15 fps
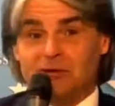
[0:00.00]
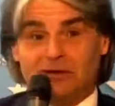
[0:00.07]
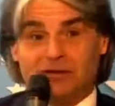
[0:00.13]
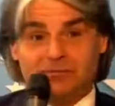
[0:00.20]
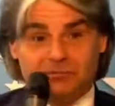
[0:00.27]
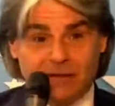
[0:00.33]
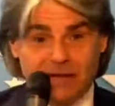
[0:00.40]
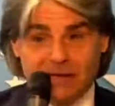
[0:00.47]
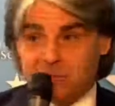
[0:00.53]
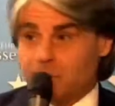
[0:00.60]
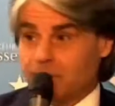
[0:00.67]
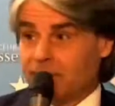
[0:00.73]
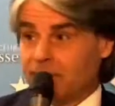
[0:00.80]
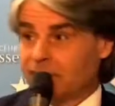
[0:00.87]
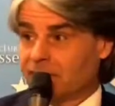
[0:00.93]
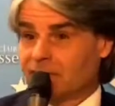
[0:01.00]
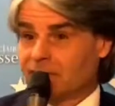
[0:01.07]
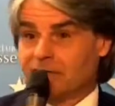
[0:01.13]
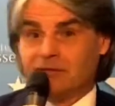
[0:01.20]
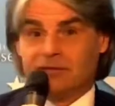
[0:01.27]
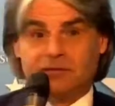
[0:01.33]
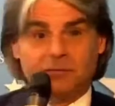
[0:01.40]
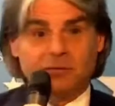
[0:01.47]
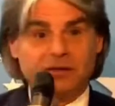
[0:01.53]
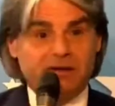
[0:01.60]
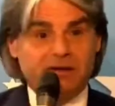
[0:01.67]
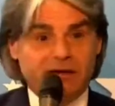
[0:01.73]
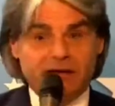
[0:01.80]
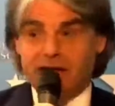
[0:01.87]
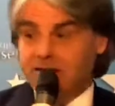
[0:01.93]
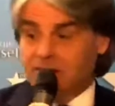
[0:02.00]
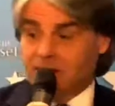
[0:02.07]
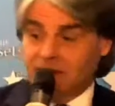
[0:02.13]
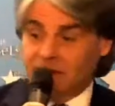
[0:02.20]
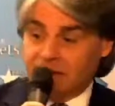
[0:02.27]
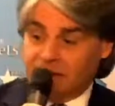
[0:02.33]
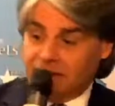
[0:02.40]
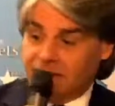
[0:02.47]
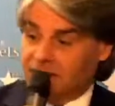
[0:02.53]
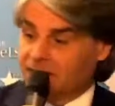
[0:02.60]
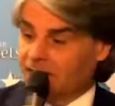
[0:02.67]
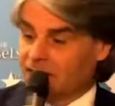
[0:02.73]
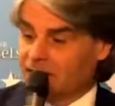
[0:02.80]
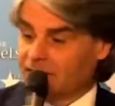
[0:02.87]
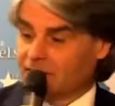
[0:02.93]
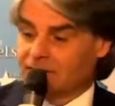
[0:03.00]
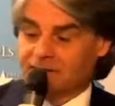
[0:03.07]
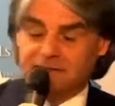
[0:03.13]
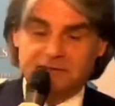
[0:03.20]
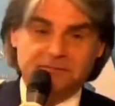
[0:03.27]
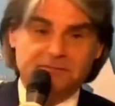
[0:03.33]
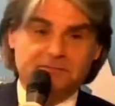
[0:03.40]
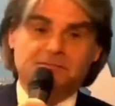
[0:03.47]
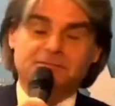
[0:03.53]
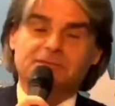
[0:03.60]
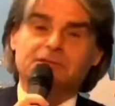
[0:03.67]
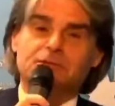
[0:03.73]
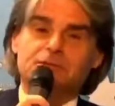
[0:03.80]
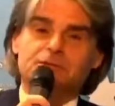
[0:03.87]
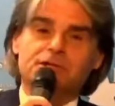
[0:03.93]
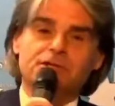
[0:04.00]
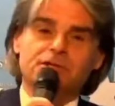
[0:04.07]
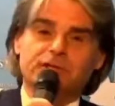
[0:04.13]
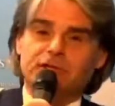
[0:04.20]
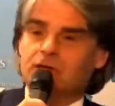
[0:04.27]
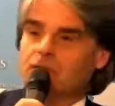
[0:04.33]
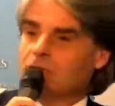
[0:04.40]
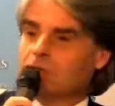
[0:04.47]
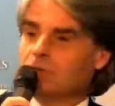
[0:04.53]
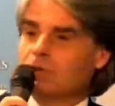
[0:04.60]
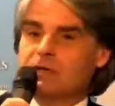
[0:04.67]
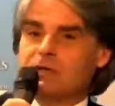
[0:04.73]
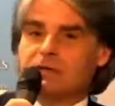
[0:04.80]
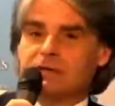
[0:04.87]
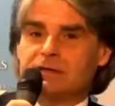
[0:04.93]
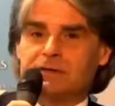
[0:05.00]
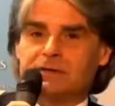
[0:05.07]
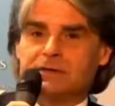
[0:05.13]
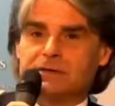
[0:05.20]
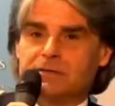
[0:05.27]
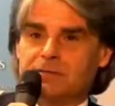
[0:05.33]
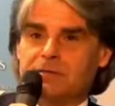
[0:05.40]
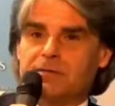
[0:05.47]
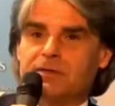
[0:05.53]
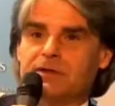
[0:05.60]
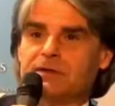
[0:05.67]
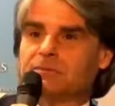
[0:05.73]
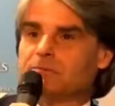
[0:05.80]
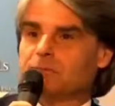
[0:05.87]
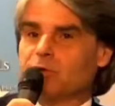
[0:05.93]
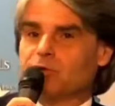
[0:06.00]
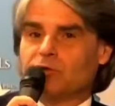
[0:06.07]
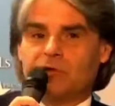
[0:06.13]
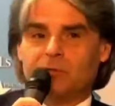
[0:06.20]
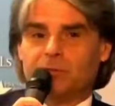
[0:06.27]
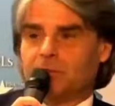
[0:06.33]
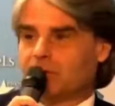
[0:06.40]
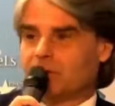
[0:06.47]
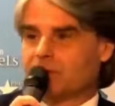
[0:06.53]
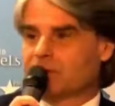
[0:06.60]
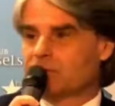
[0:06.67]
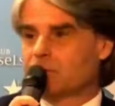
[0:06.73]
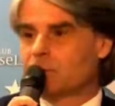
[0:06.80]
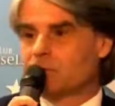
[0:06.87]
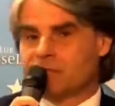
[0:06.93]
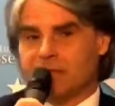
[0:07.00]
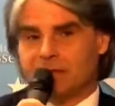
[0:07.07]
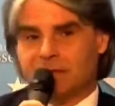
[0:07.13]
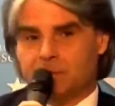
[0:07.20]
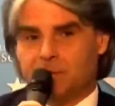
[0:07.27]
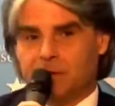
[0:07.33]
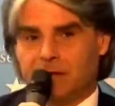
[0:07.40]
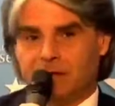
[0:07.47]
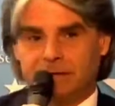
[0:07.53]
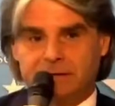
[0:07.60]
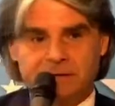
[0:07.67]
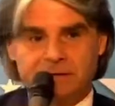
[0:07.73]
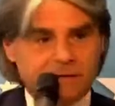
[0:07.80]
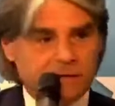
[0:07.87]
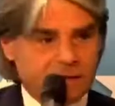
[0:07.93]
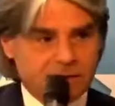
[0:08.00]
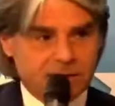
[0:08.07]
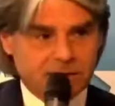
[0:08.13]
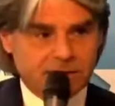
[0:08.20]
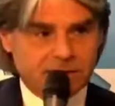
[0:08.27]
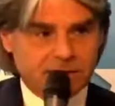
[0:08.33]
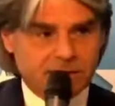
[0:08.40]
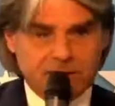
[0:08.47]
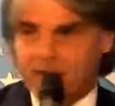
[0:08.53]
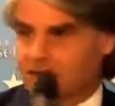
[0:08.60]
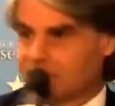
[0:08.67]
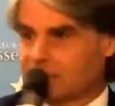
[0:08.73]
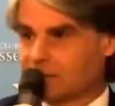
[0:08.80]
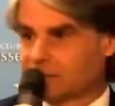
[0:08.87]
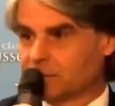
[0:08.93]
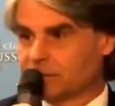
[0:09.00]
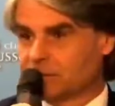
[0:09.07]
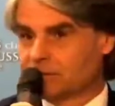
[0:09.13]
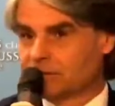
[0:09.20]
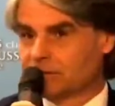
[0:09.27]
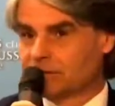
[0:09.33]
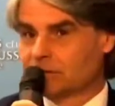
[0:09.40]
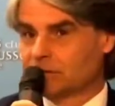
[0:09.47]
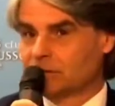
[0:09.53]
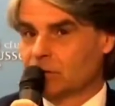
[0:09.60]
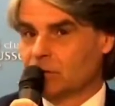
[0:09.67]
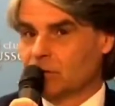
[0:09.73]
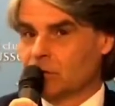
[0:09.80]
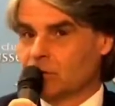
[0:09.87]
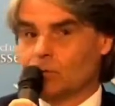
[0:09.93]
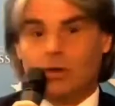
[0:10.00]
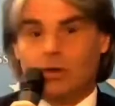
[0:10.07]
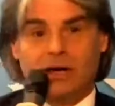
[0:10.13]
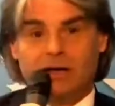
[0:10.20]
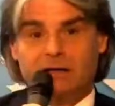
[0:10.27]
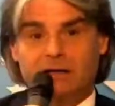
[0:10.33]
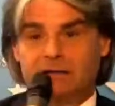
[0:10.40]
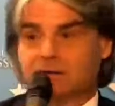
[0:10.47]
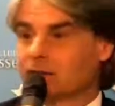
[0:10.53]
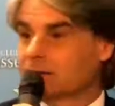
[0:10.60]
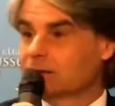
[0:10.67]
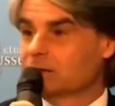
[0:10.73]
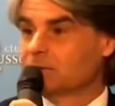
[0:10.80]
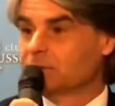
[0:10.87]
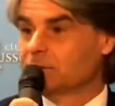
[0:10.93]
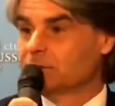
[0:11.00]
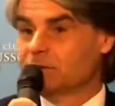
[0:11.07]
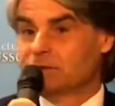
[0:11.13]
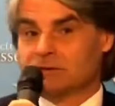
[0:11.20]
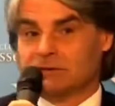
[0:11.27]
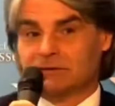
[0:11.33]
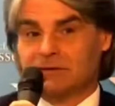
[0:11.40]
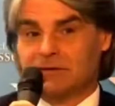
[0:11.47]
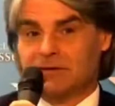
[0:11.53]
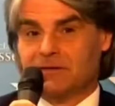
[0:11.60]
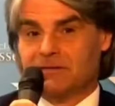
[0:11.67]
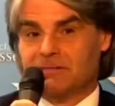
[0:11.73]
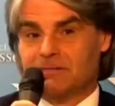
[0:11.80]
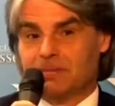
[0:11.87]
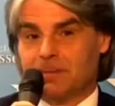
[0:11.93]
with every my experience and whatever I can in the Lusatia Glow. The musical part is represented by an international conducting competition. Why conducting competition?